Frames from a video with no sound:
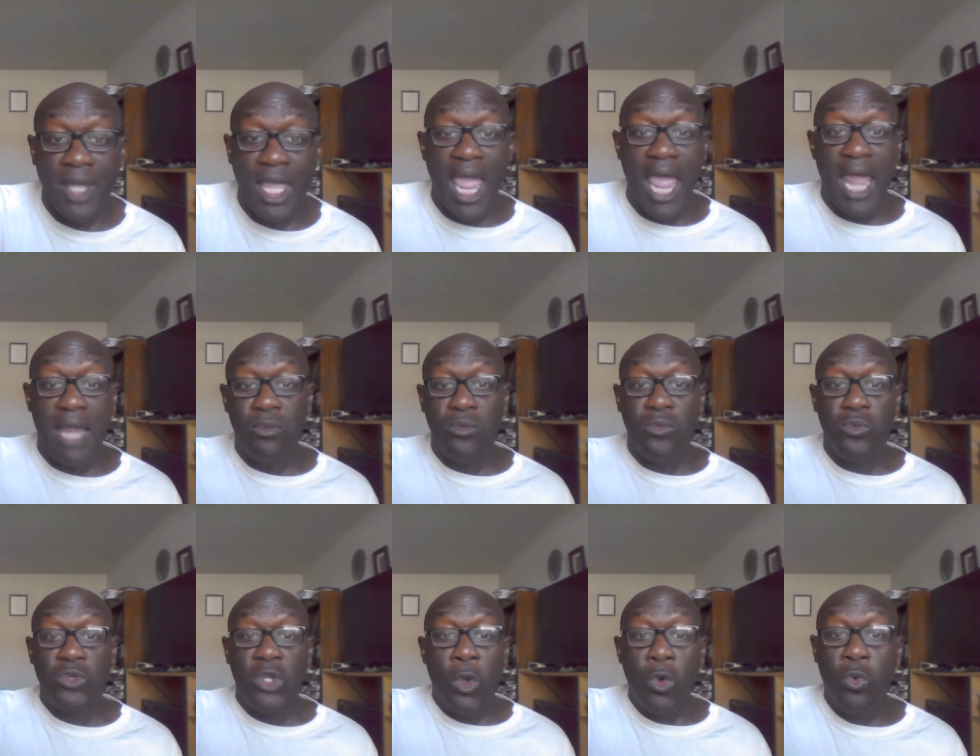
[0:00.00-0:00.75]

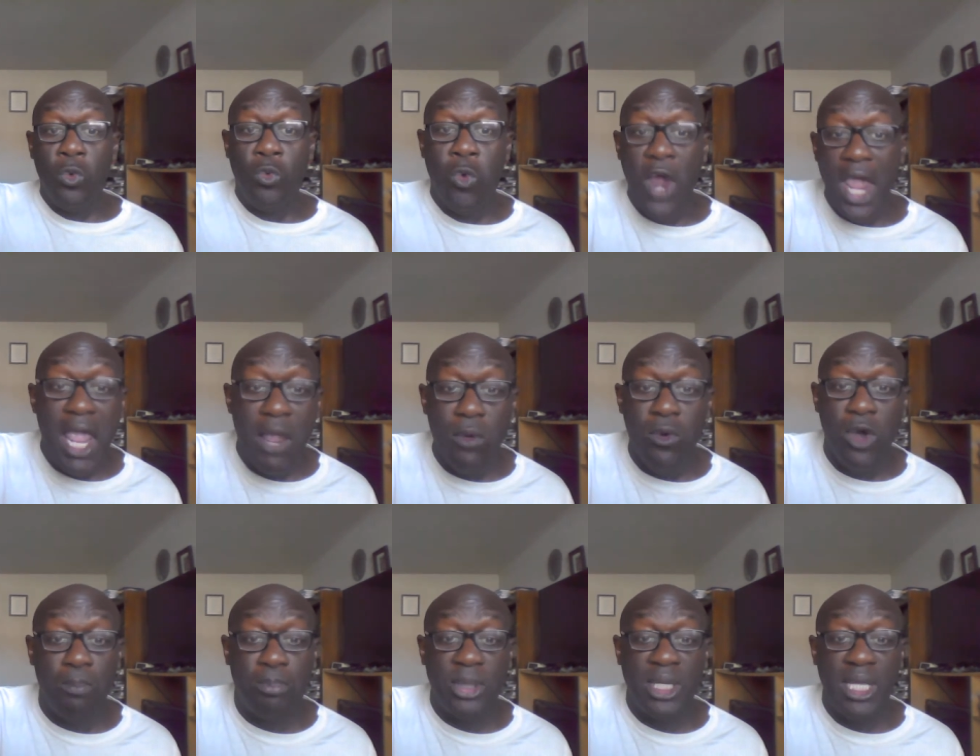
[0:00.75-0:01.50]
and we
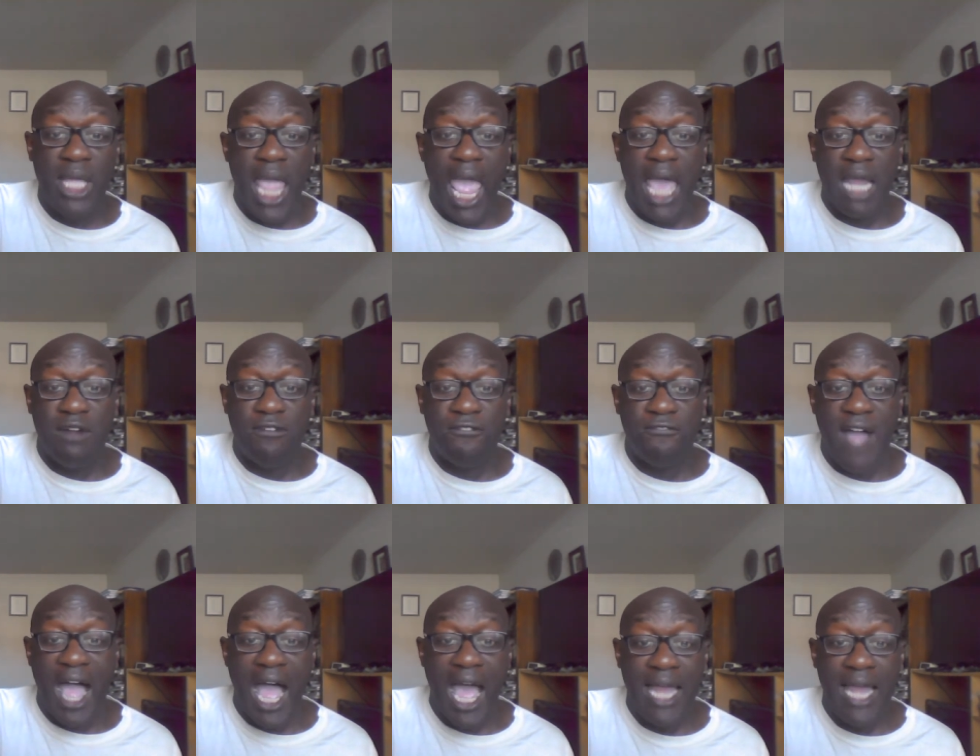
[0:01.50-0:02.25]
will be
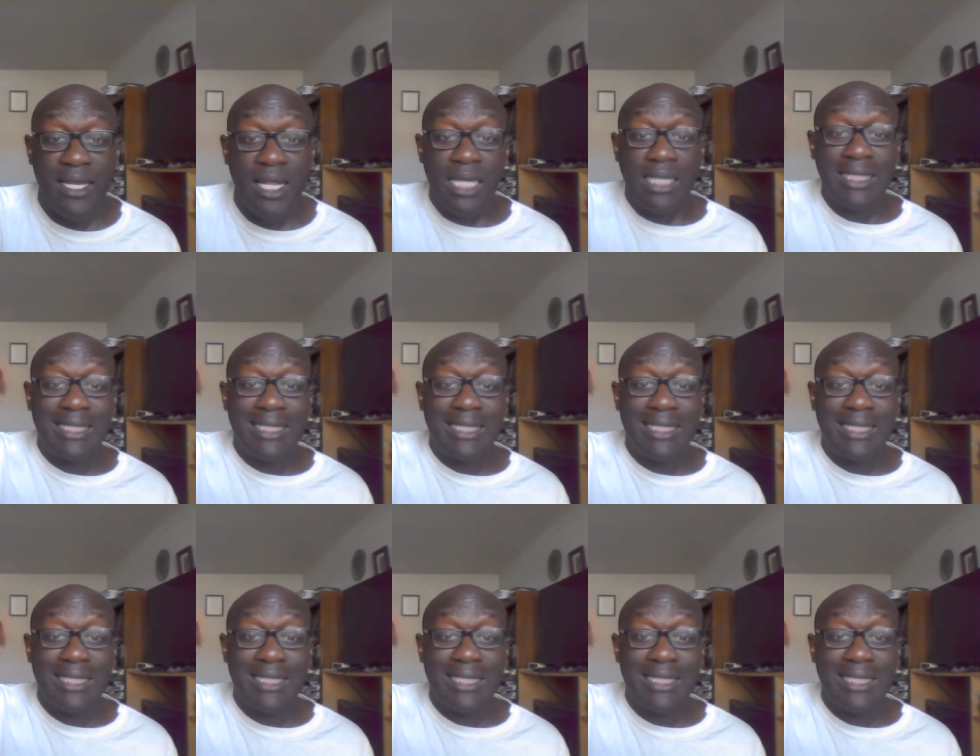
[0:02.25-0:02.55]
edified.